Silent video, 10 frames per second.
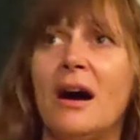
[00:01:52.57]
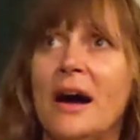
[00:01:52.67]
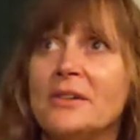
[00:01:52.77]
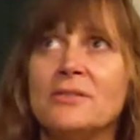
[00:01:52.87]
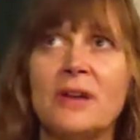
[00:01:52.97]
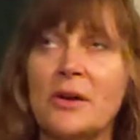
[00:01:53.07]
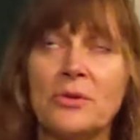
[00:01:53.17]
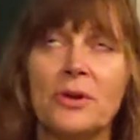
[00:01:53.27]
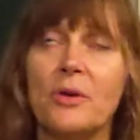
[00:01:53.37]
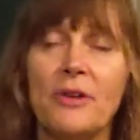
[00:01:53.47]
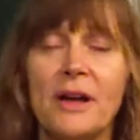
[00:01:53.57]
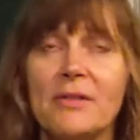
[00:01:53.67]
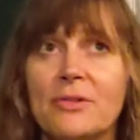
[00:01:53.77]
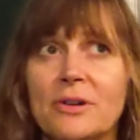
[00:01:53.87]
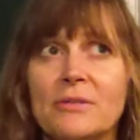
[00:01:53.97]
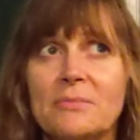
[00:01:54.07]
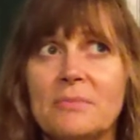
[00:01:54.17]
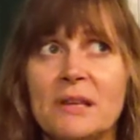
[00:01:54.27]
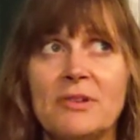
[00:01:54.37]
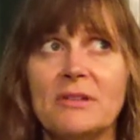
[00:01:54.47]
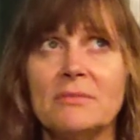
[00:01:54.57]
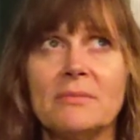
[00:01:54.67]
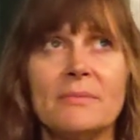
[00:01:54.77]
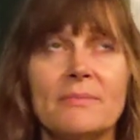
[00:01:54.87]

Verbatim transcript: I, I don't know if I ever even